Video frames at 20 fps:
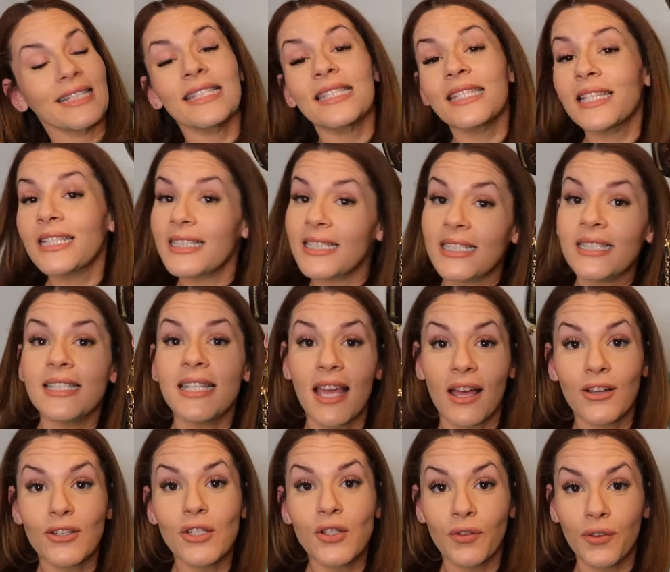It's the
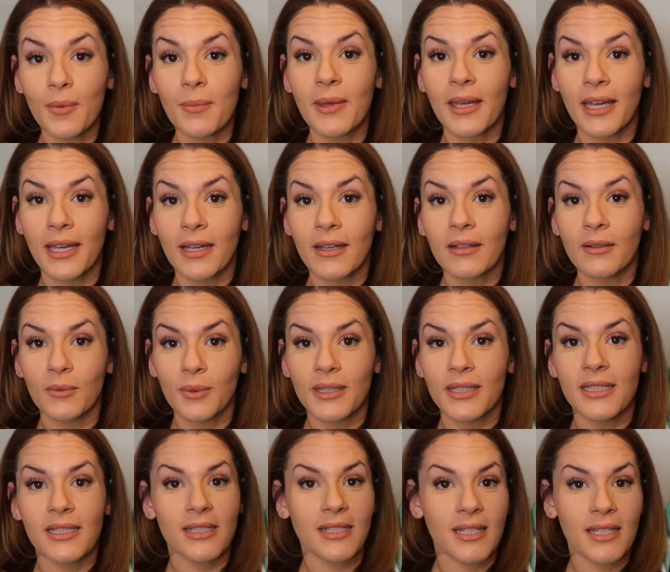details for me with
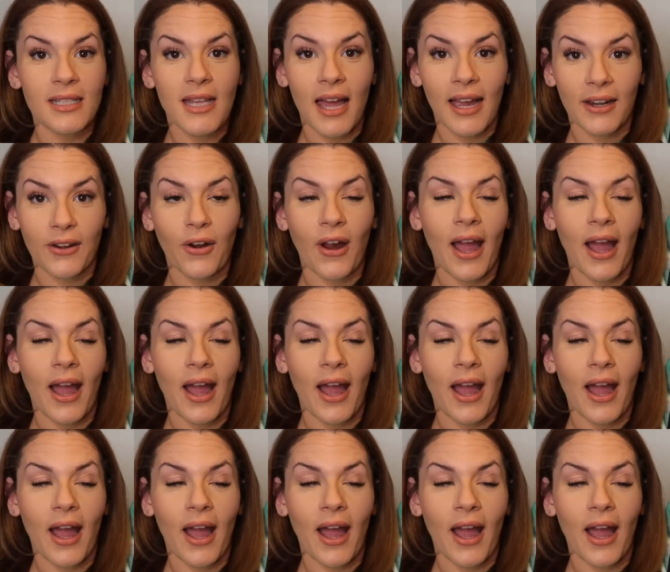these designer